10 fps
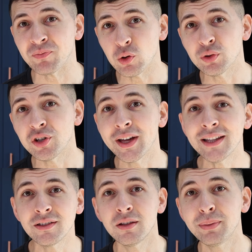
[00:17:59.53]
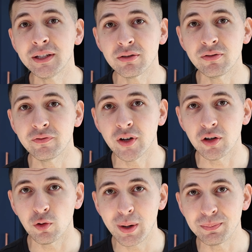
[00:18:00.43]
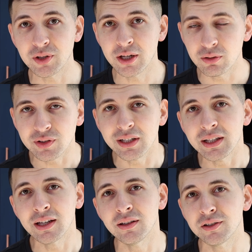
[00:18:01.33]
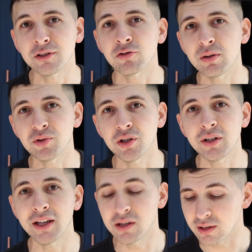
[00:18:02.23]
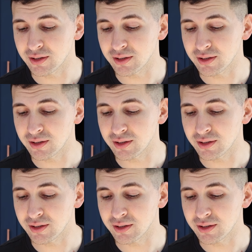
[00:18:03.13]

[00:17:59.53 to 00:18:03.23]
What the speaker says: Also, head to the Pizza Inferno website. You'll see a link in the description and you can